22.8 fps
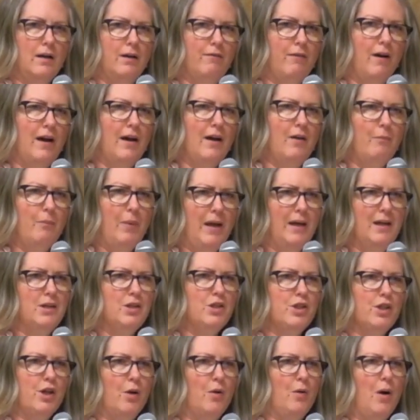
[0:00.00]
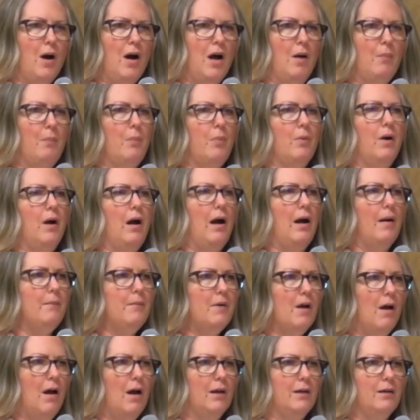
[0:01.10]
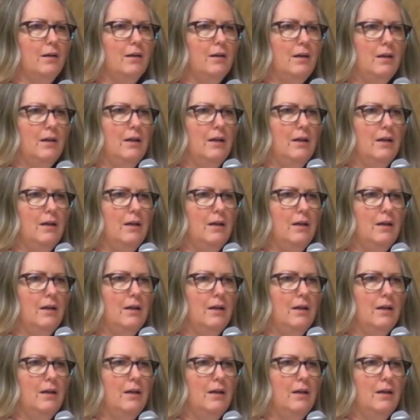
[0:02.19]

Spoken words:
if I have pain show up, I'm not